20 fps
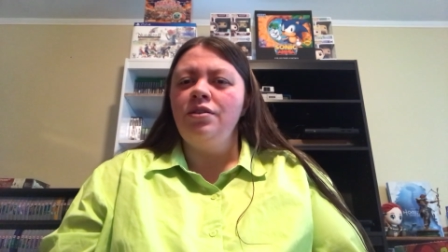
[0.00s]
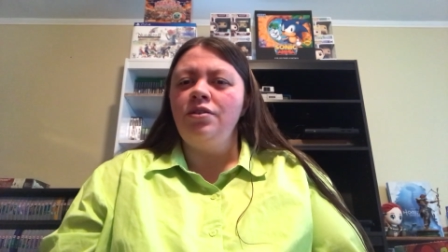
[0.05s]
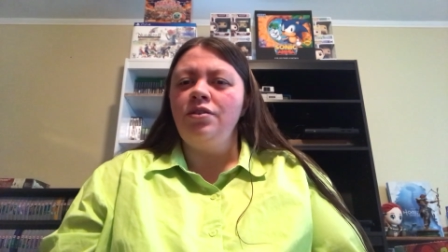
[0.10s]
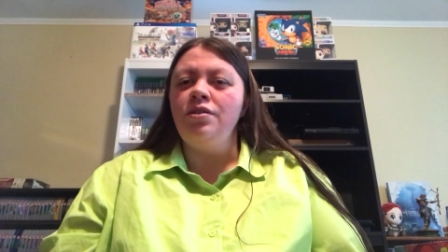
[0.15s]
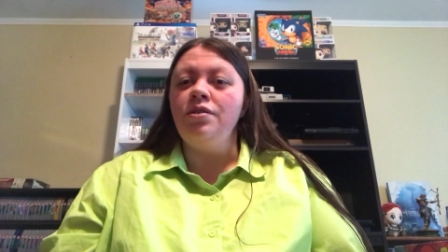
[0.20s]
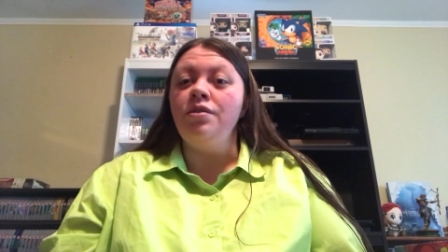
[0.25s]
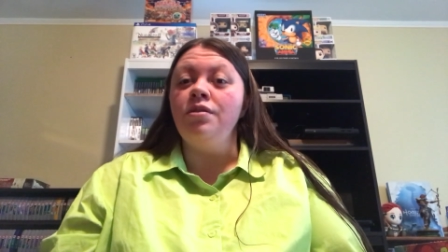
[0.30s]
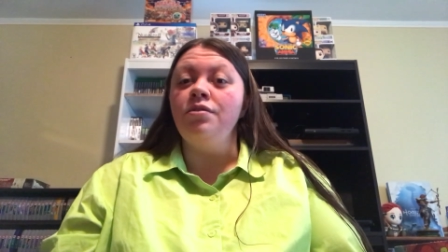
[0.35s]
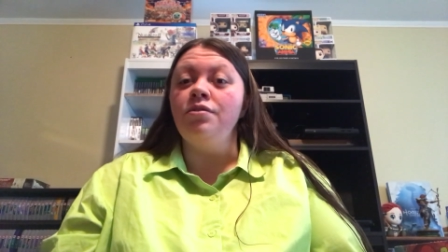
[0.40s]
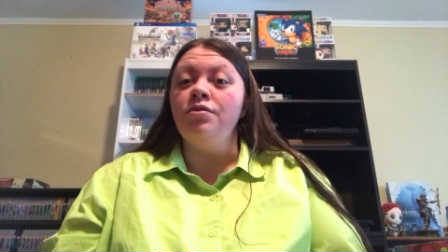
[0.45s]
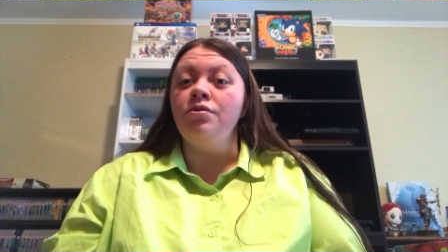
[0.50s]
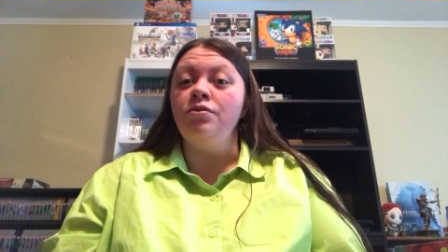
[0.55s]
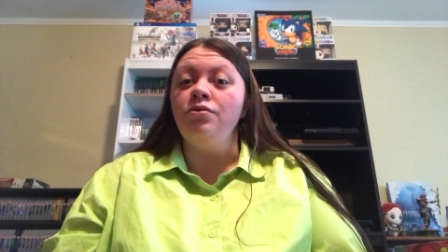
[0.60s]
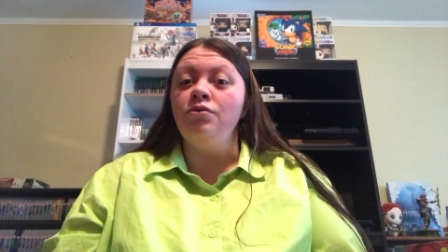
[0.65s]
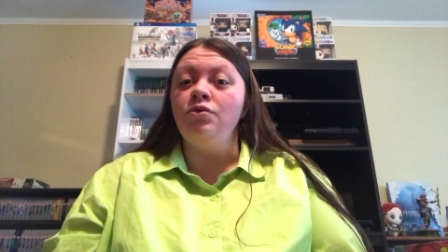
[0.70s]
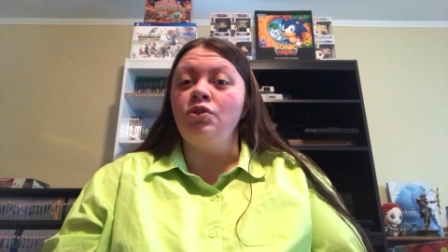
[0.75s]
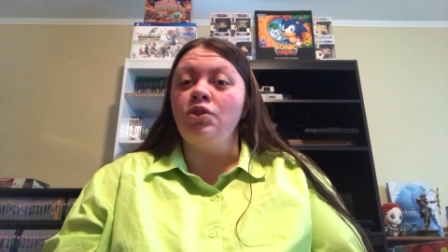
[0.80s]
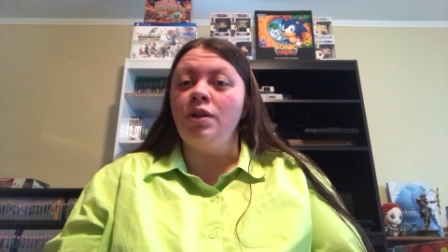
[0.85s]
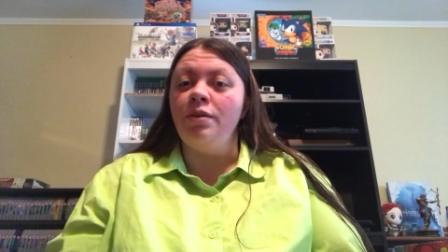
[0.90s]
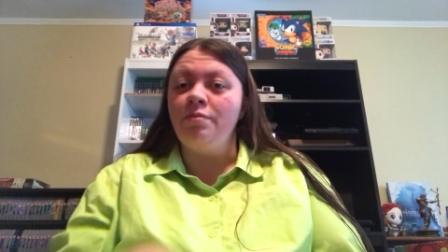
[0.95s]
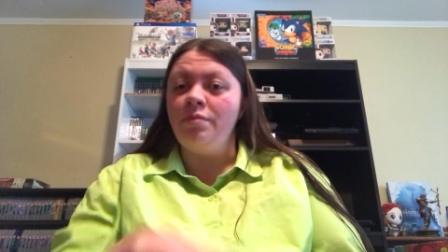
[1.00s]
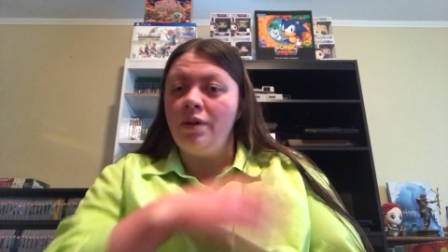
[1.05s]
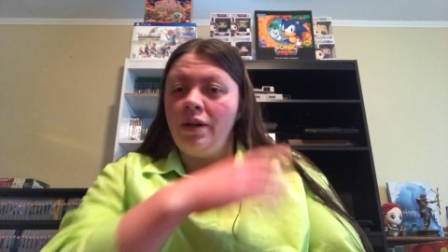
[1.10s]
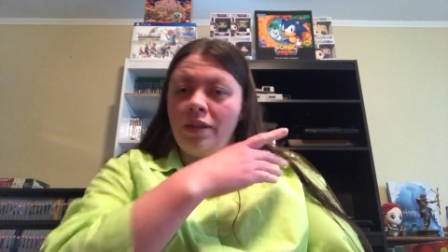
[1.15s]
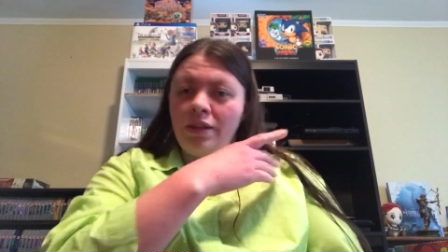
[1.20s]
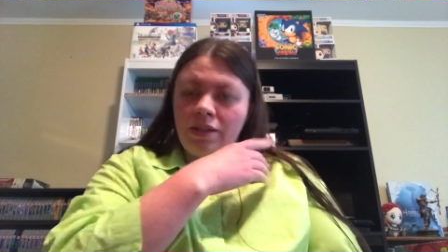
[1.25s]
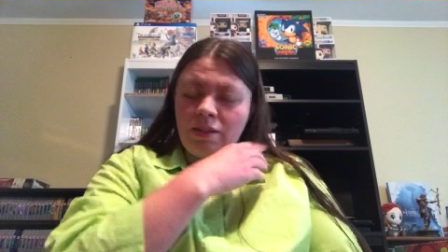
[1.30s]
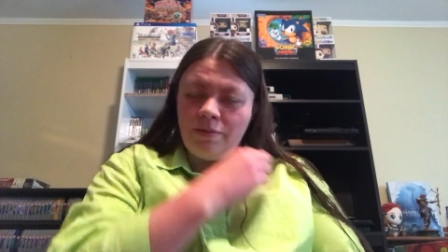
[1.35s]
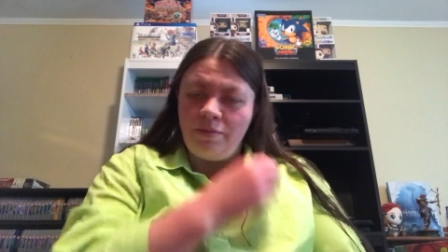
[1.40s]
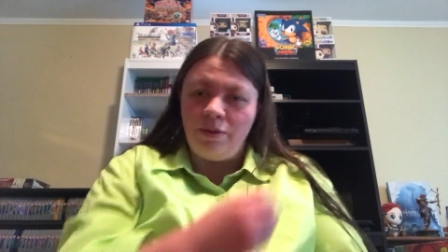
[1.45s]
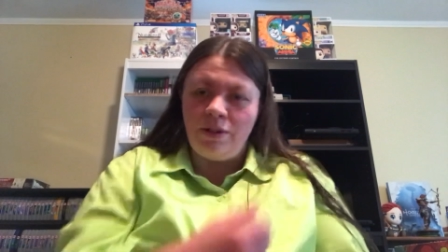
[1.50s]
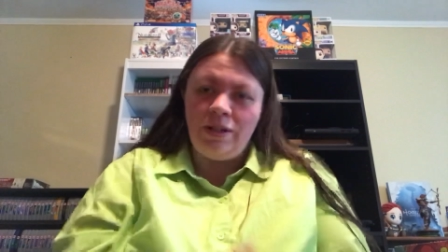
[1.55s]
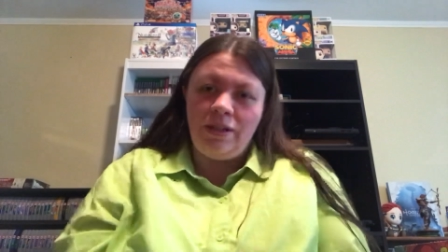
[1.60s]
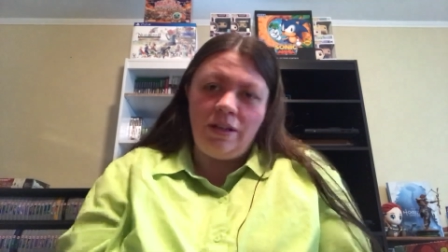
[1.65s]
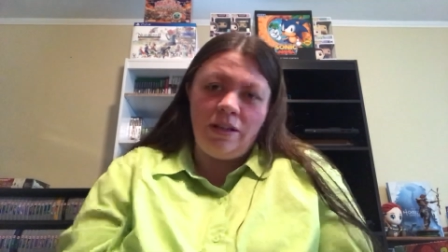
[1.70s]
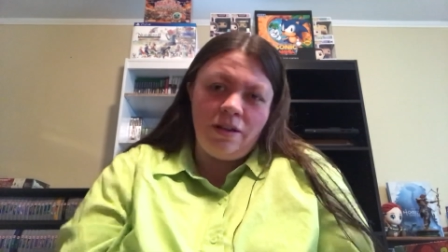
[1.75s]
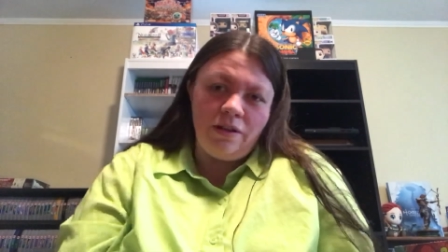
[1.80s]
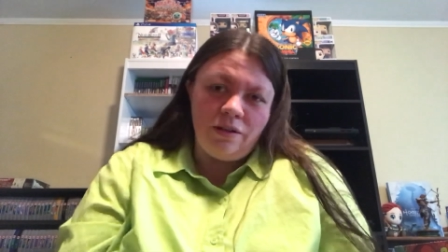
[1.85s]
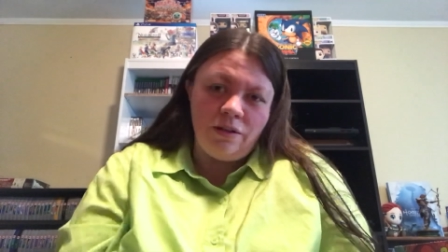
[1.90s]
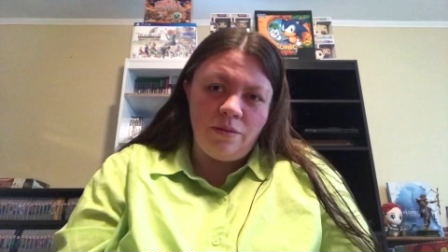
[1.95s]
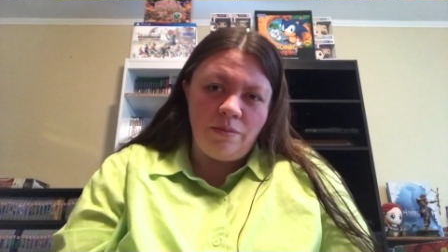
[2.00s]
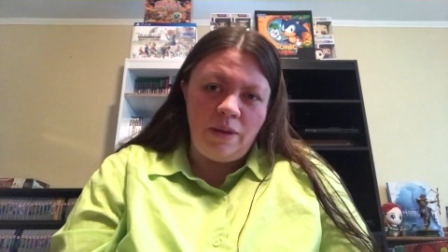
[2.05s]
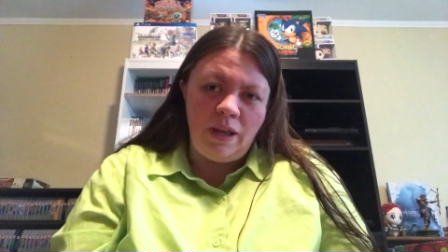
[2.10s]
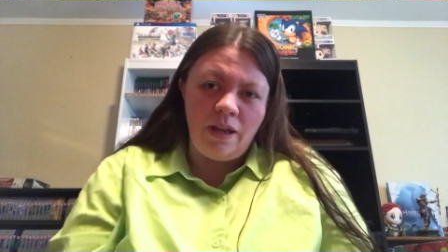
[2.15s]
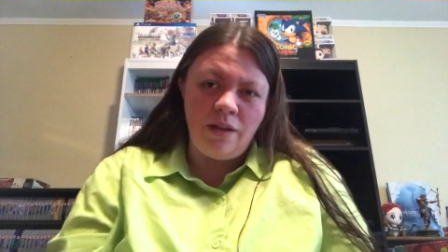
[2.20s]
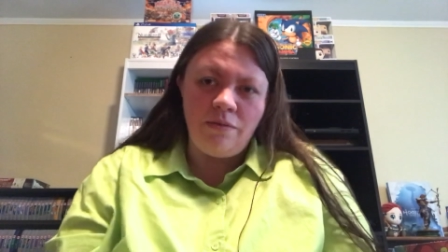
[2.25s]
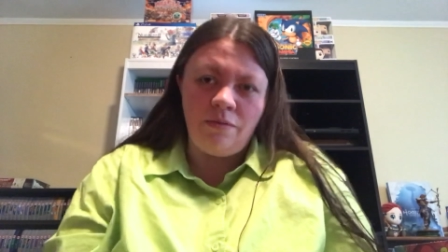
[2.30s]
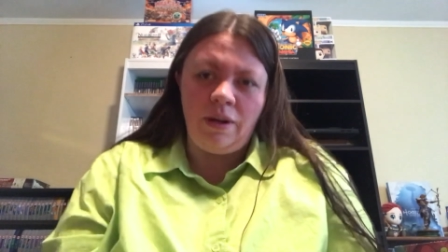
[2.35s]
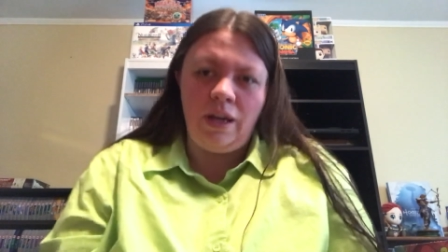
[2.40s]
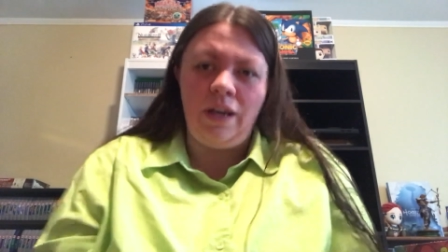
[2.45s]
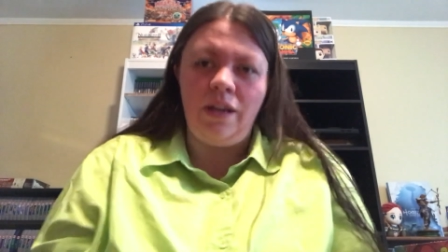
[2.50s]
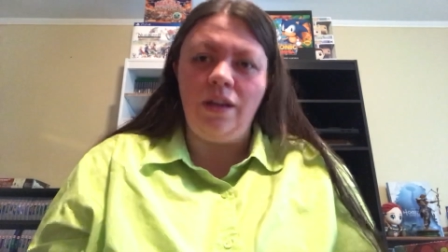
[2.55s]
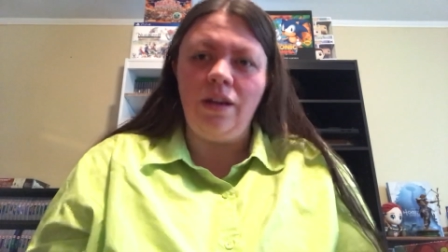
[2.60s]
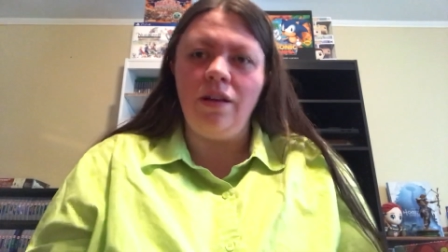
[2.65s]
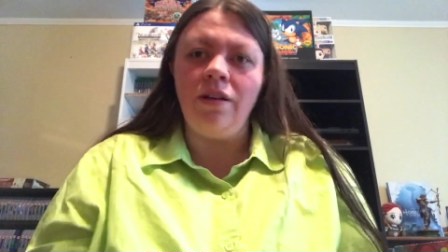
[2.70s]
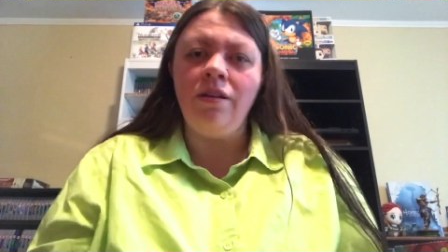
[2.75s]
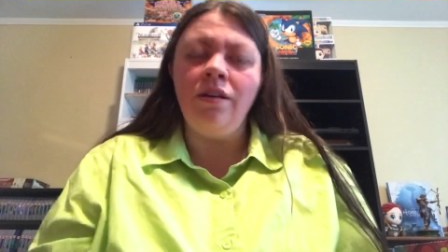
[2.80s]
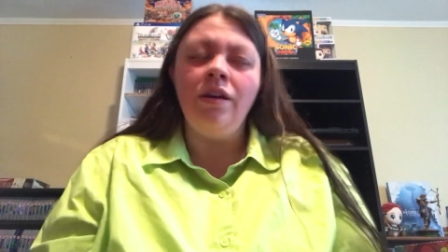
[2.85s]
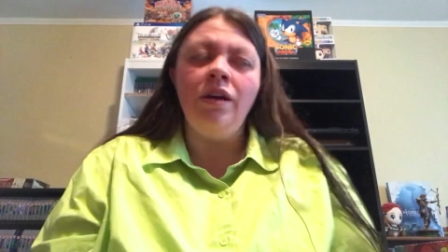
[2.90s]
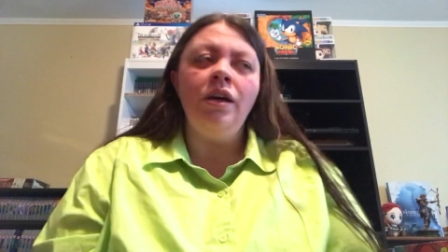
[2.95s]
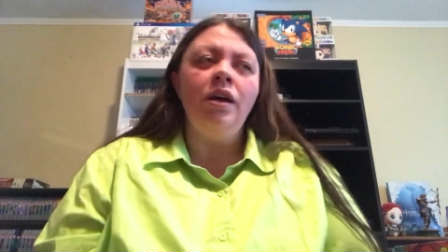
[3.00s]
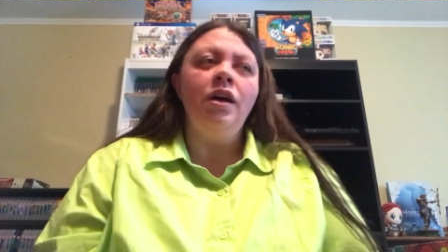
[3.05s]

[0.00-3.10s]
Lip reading: to jump on this particular bandwagon.